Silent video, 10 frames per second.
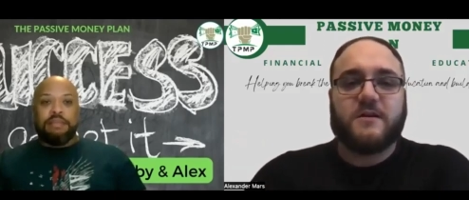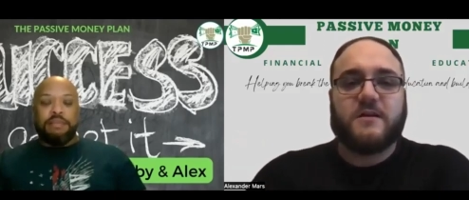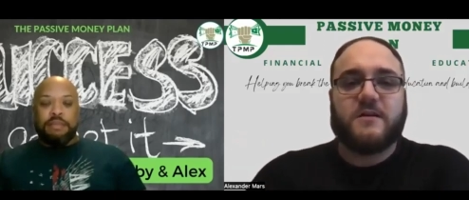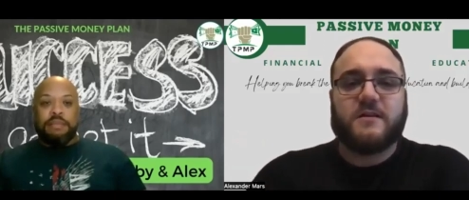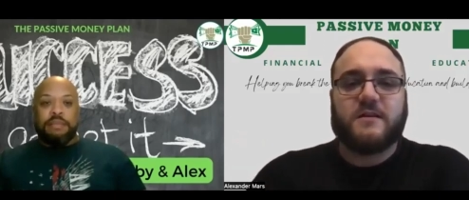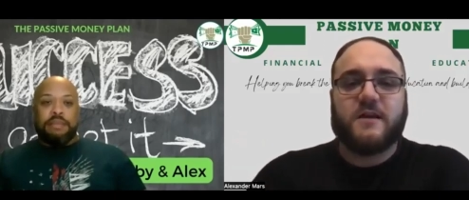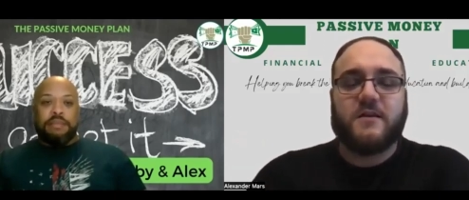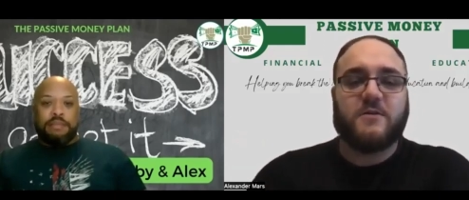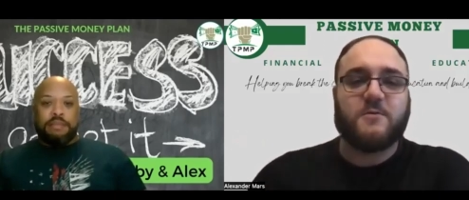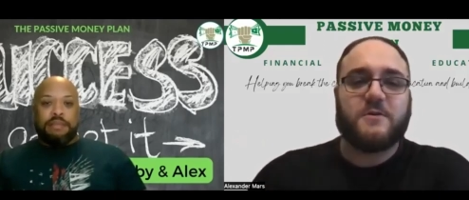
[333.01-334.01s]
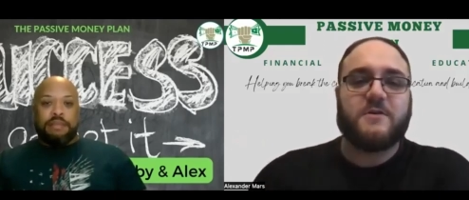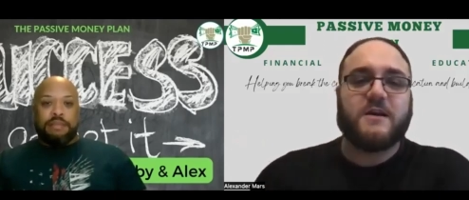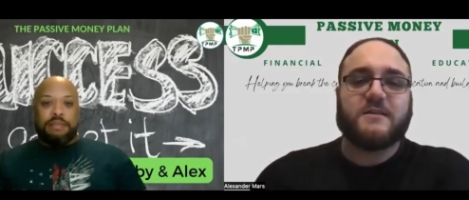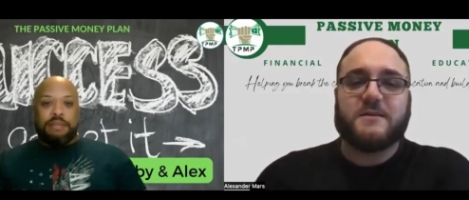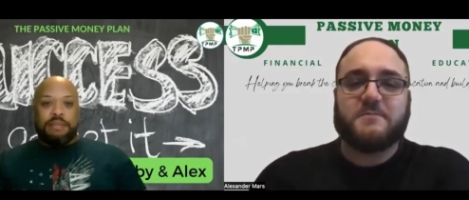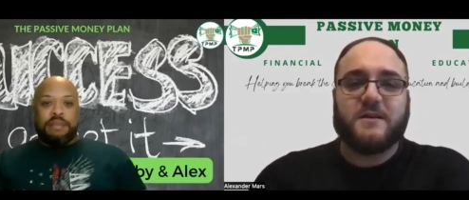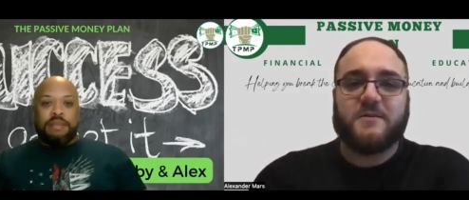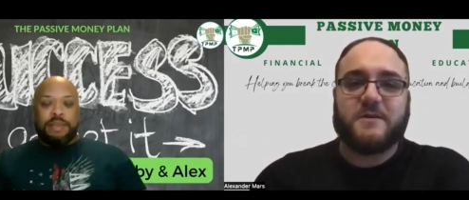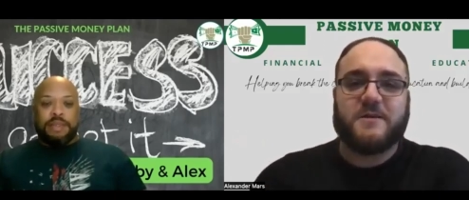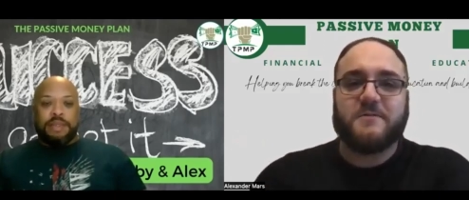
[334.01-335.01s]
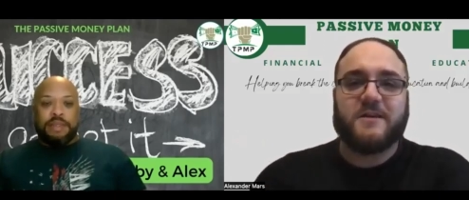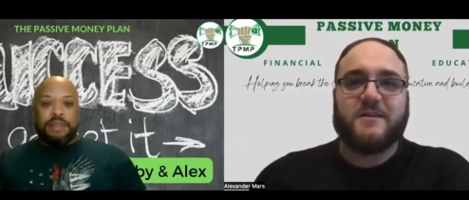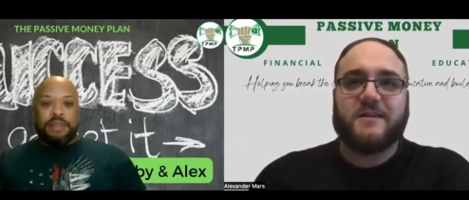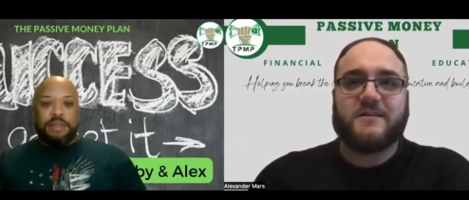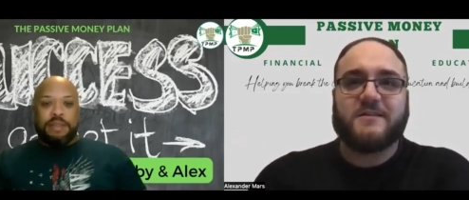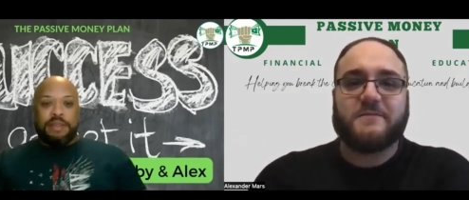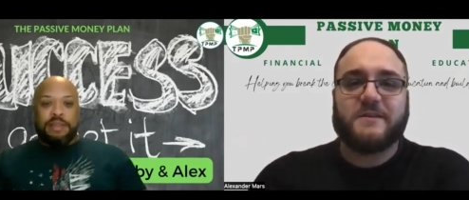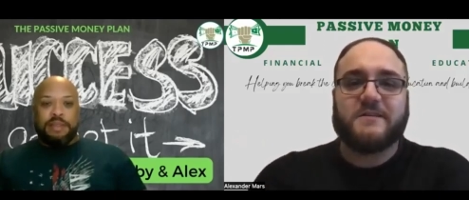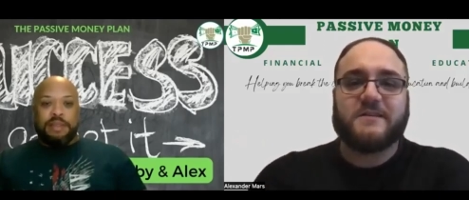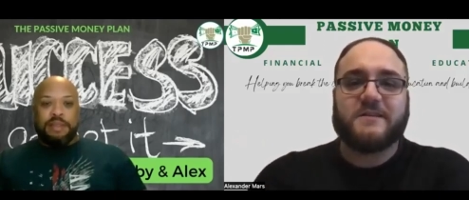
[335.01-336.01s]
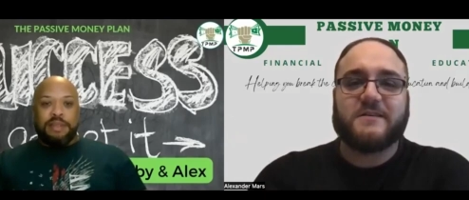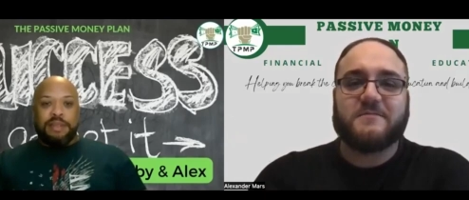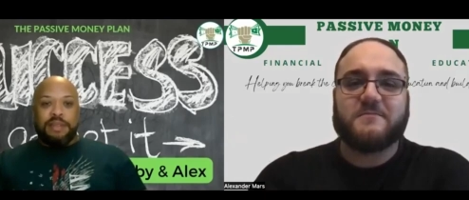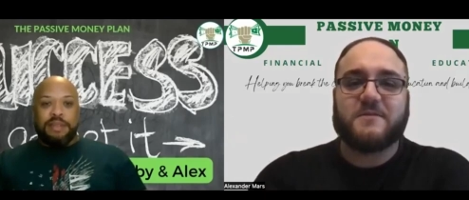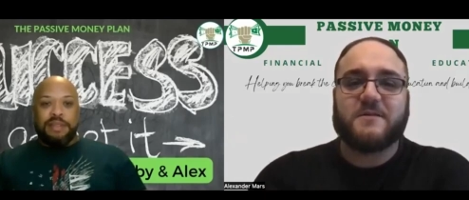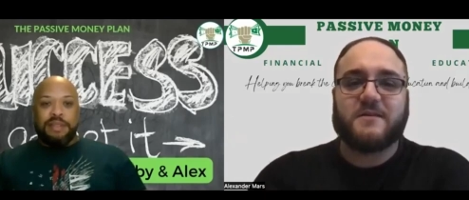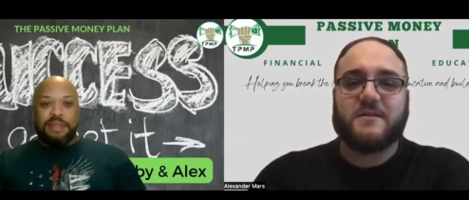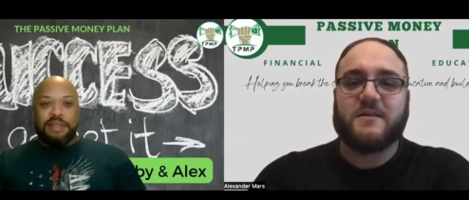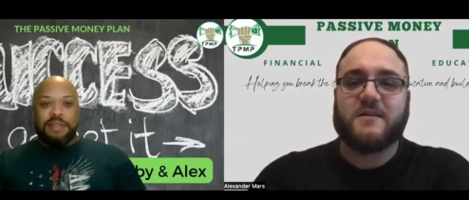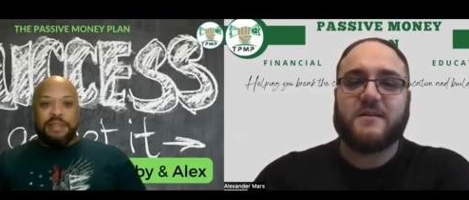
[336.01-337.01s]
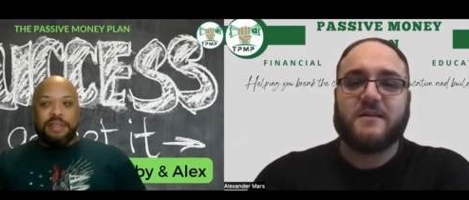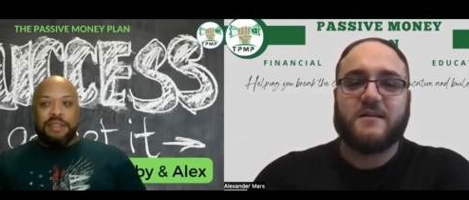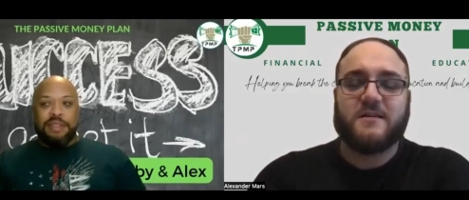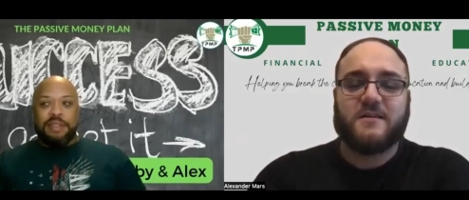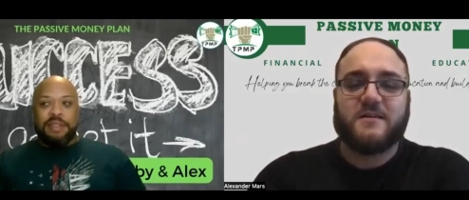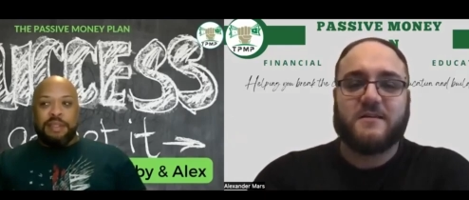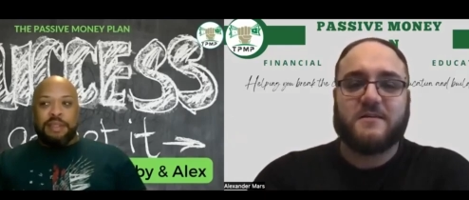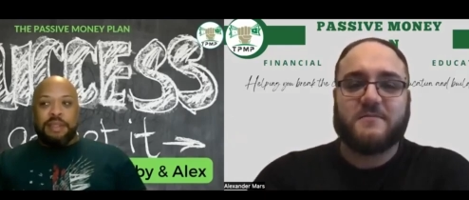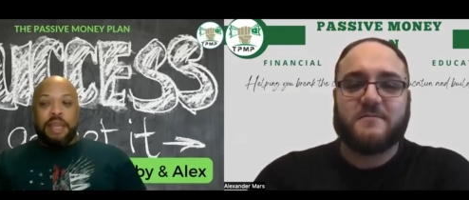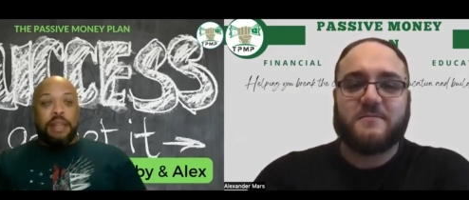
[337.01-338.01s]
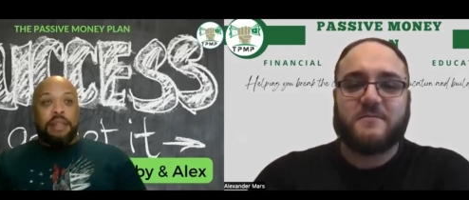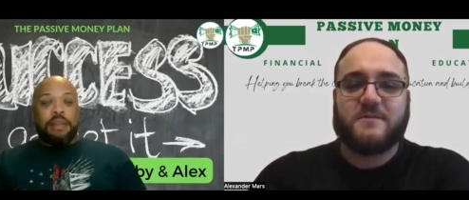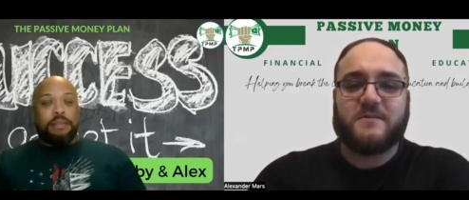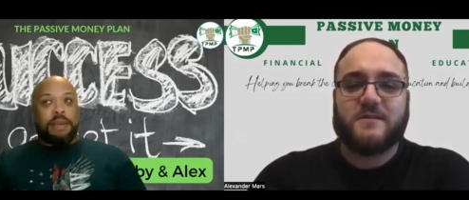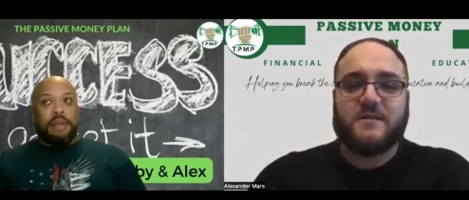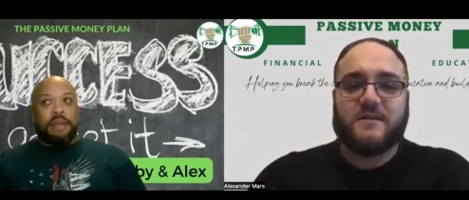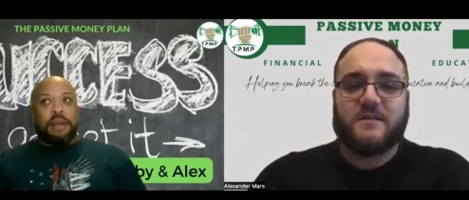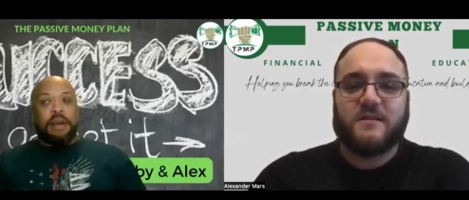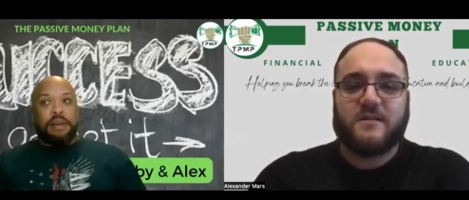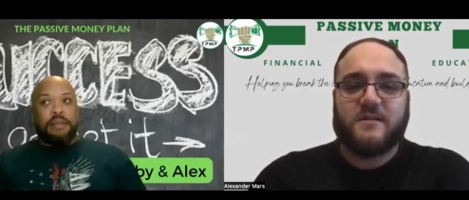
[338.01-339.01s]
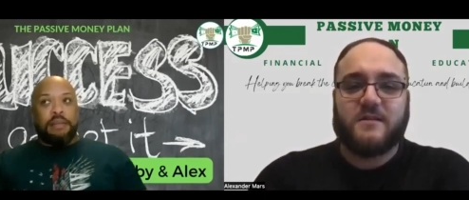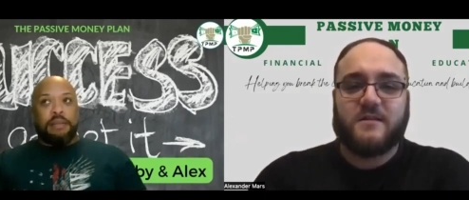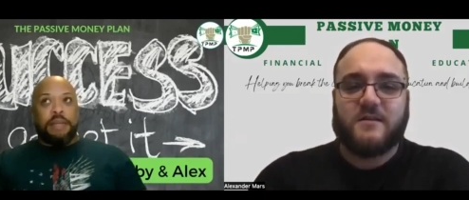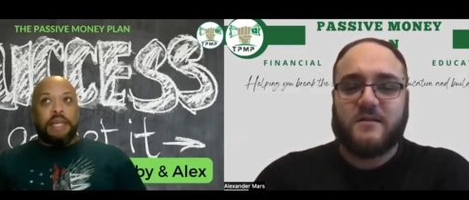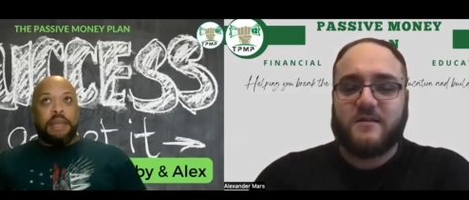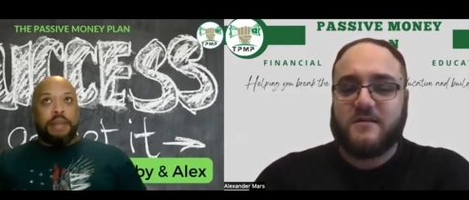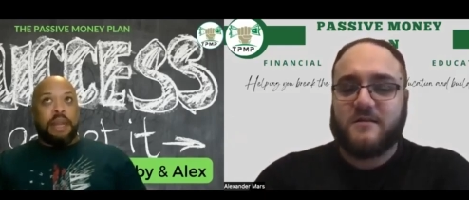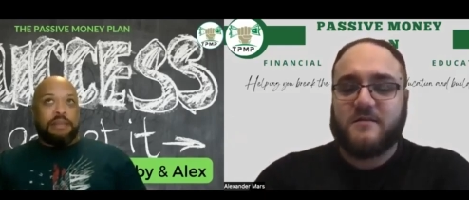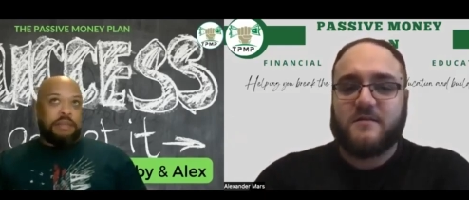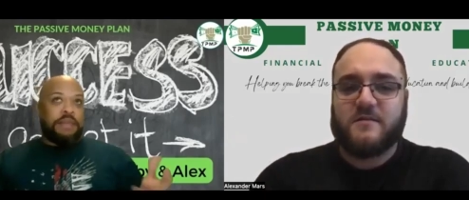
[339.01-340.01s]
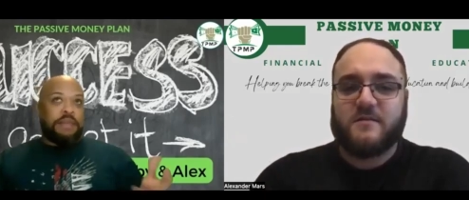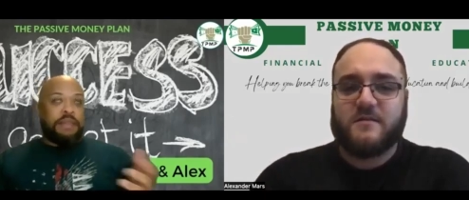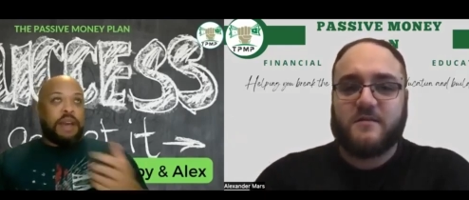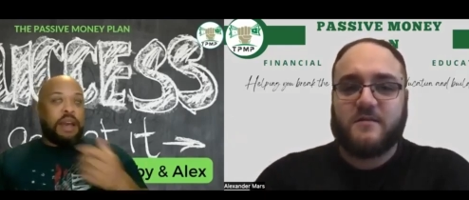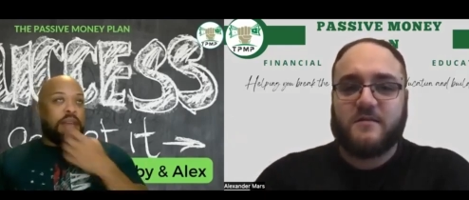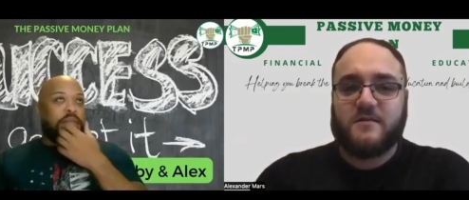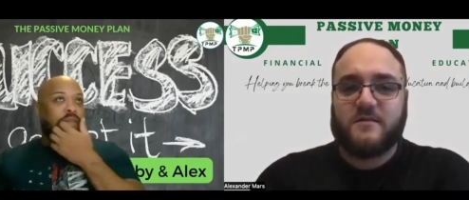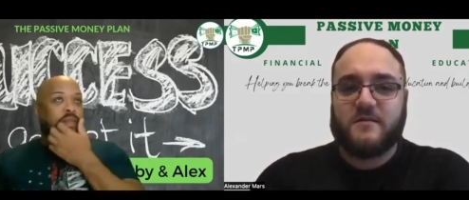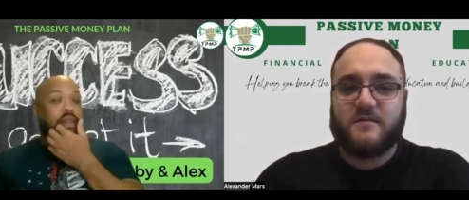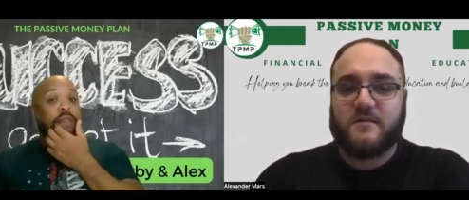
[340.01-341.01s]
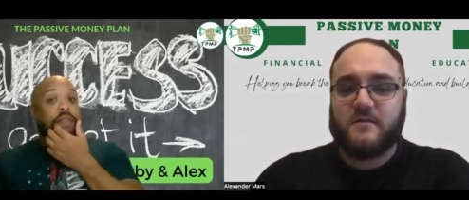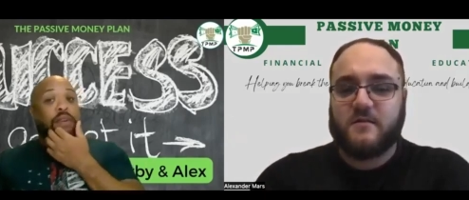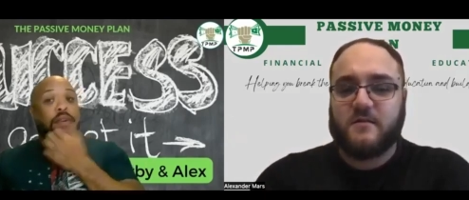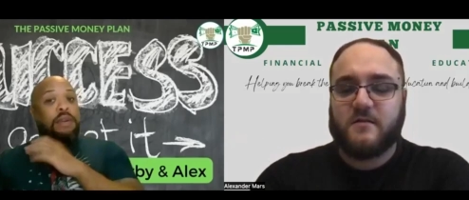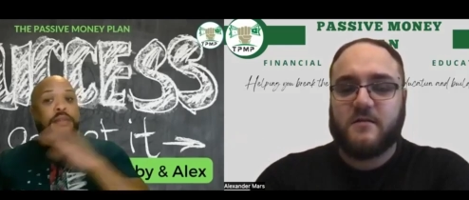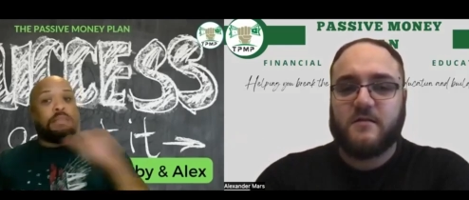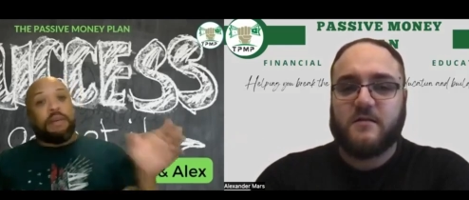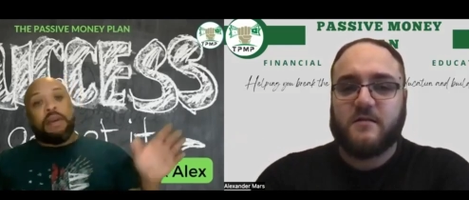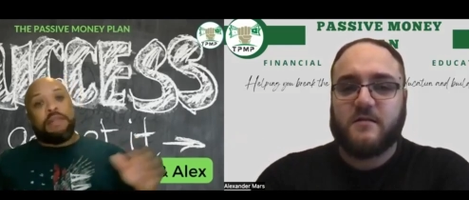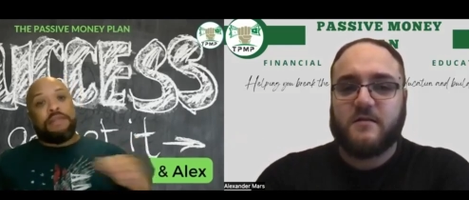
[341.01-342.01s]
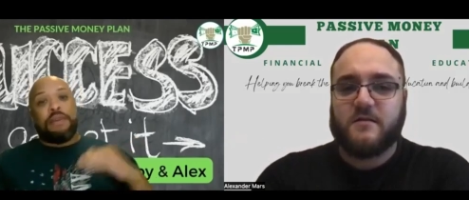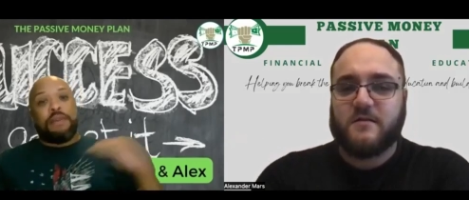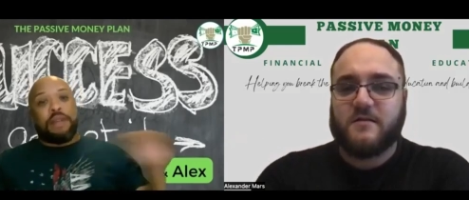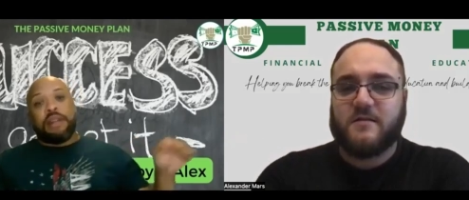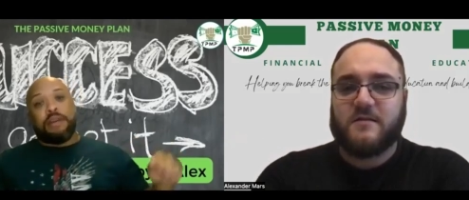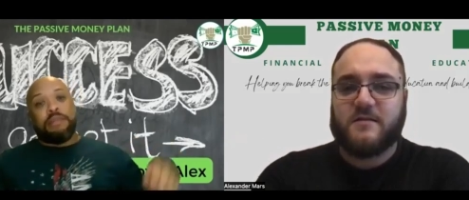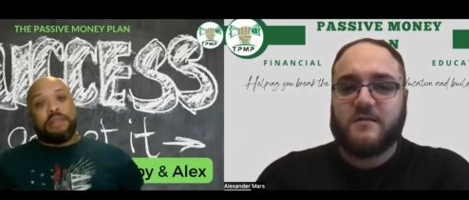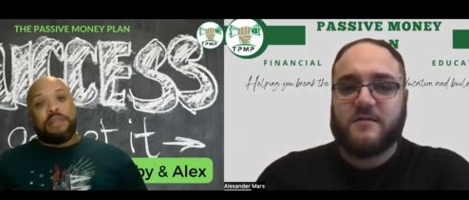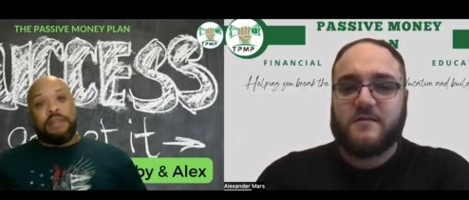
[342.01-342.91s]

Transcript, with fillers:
Speaker 1: anything. I don't know what you guys keep it at. We keep it at like seventy six, but um,
Speaker 2: my, uh, we keep it at 75, 74. My wife won't let it go below